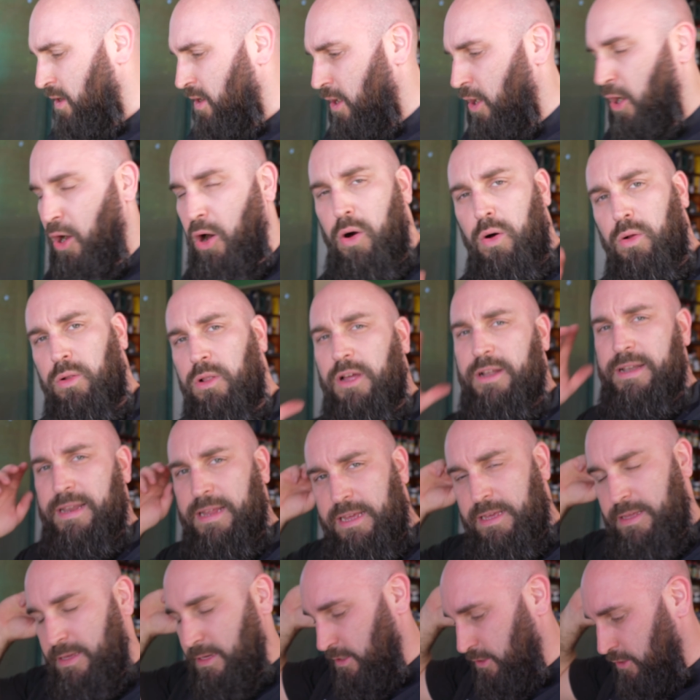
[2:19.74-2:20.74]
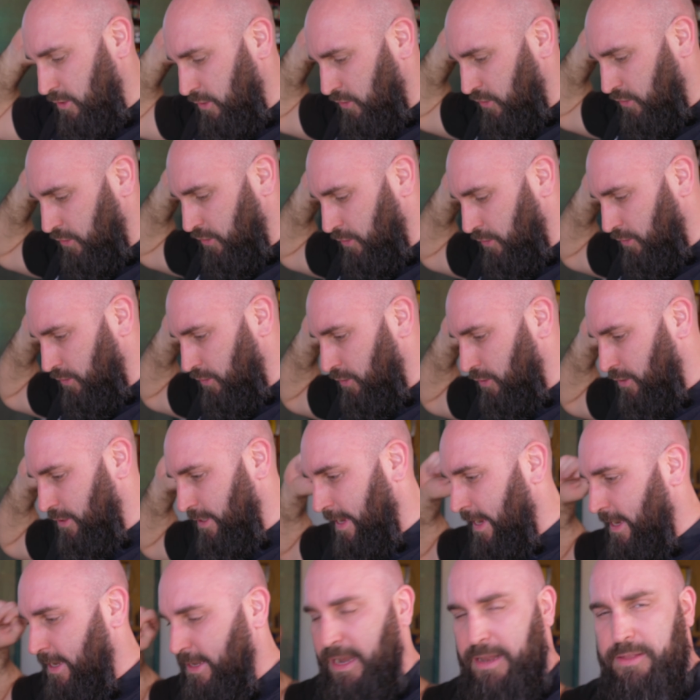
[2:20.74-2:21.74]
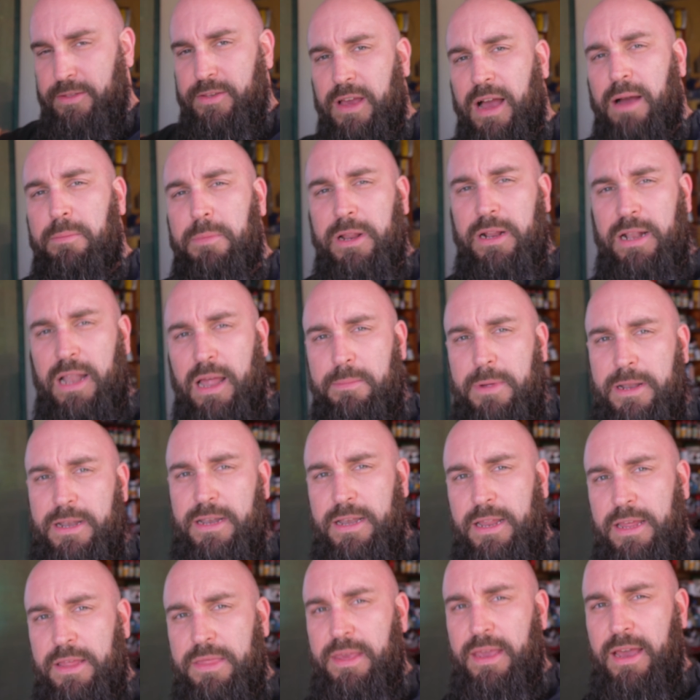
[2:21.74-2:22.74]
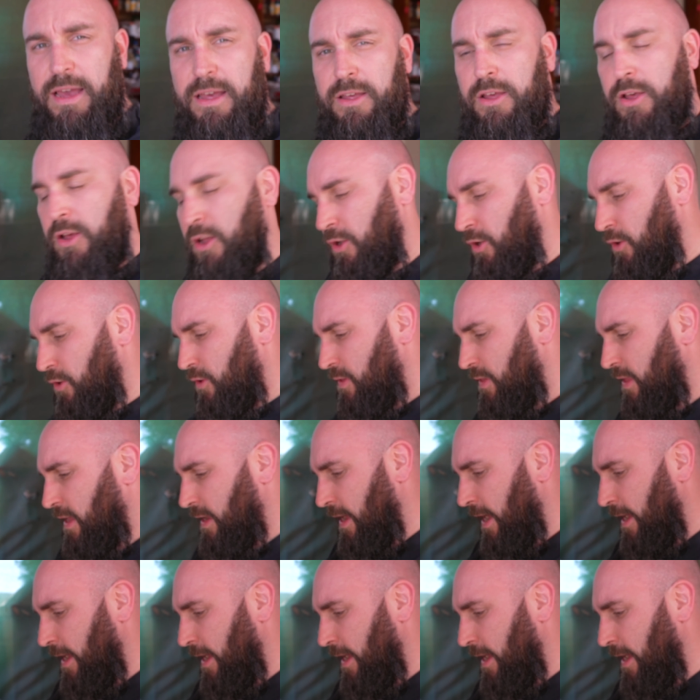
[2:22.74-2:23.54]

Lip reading: a whole lot easier just to get it done. So I'm going to climb underneath here, loosen that